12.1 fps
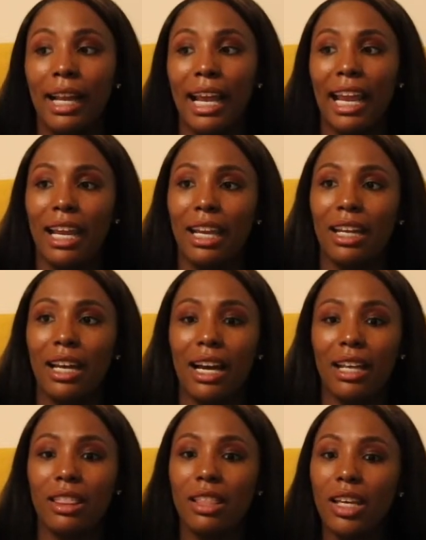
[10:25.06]
And
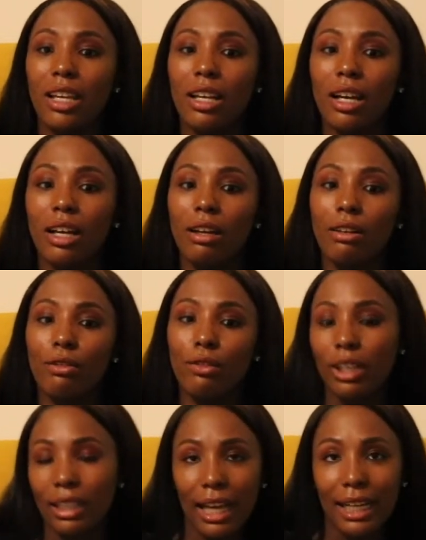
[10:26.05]
I think
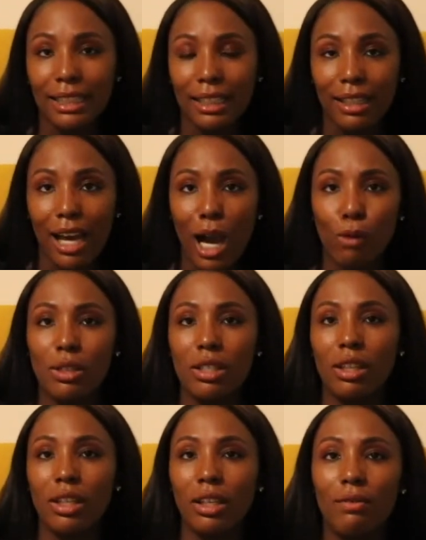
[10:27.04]
realizing that I was
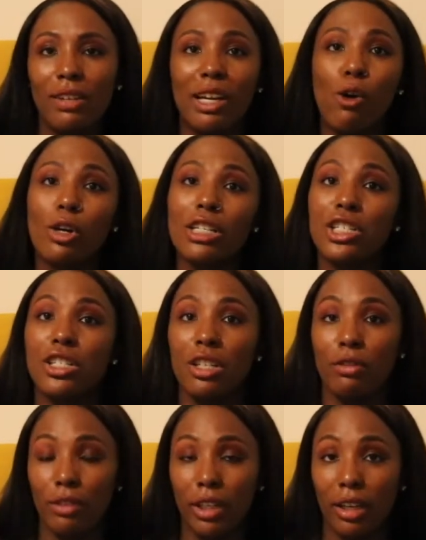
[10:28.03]
leaving or
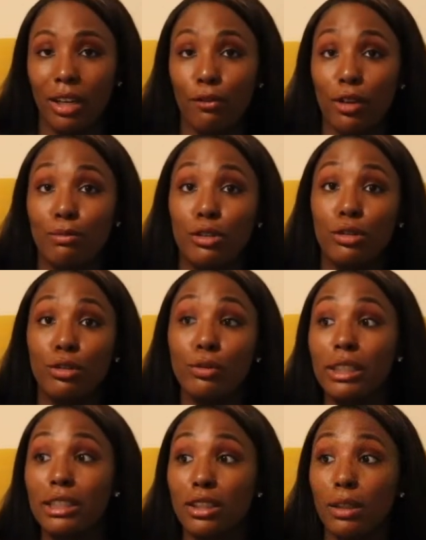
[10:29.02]
shifting from
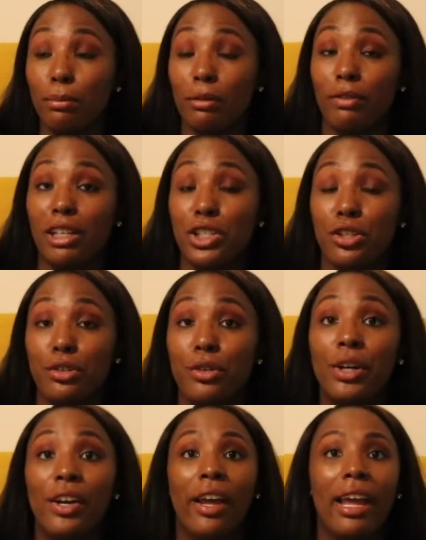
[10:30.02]
student to
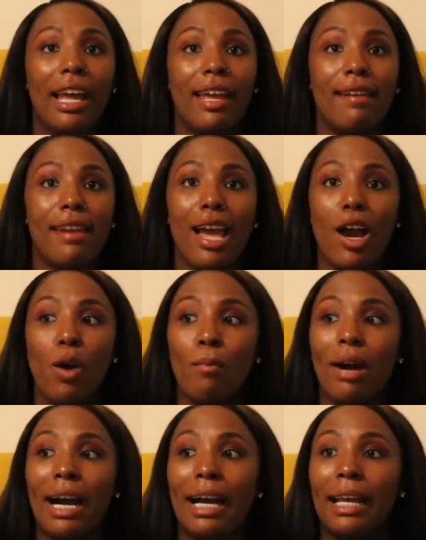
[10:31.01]
professional, and now
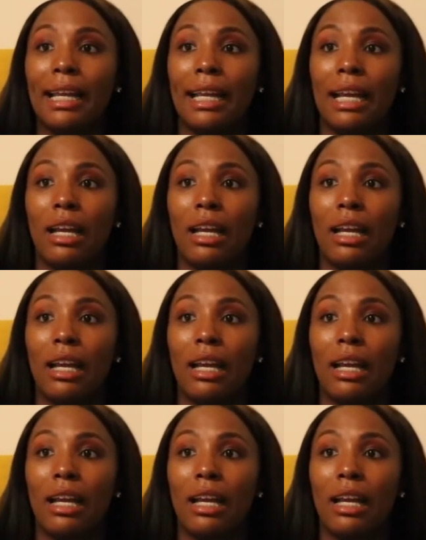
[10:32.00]
my